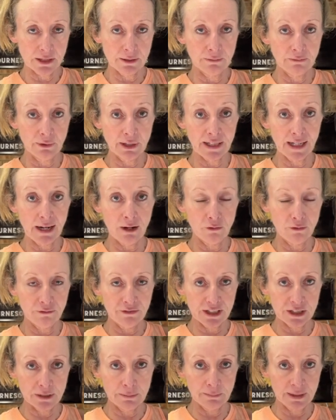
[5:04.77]
Without
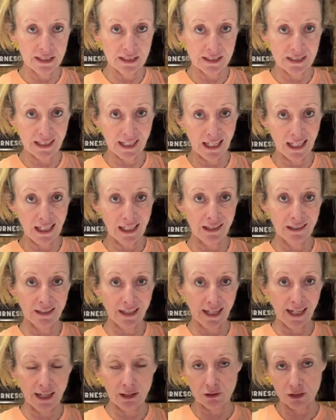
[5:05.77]
vitamin D, the
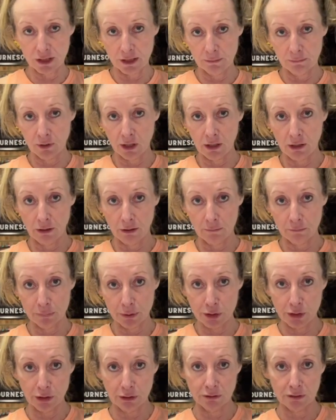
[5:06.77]
calcium can't
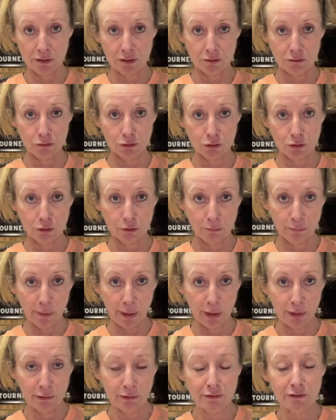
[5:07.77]
produce strong
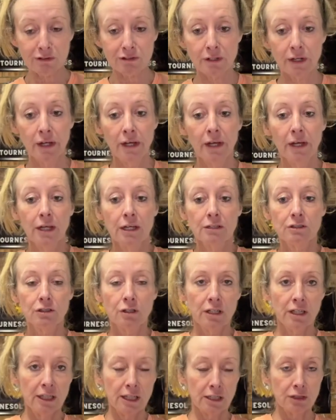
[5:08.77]
bones. So
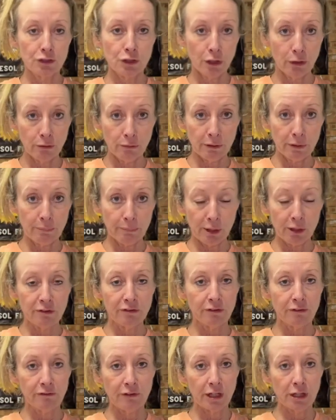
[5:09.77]
you need both
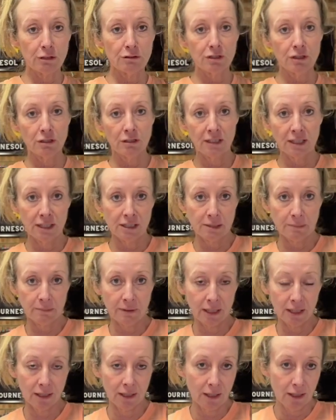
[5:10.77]
of those. So you need to
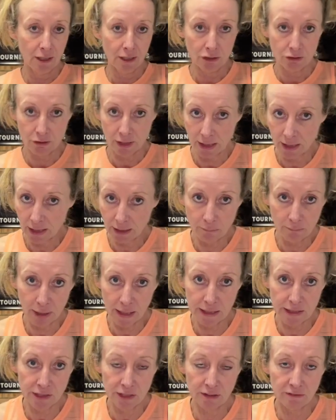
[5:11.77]
be drinking
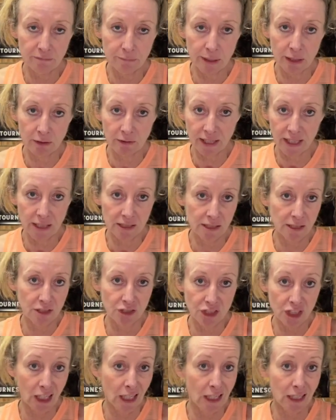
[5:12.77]
plenty of milk, eating
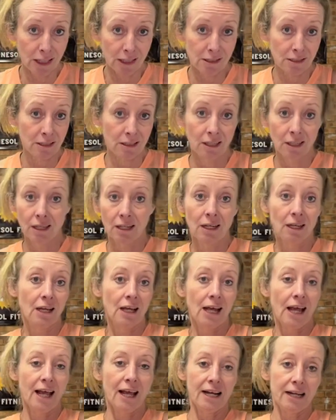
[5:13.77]
cheese,
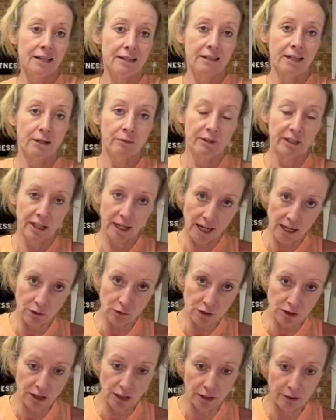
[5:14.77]
anything with
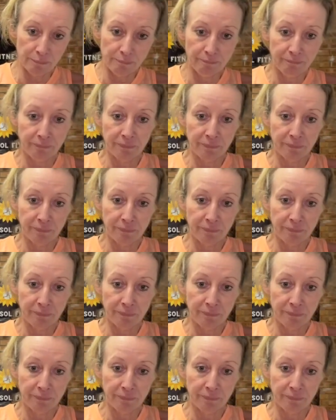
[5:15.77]
calcium.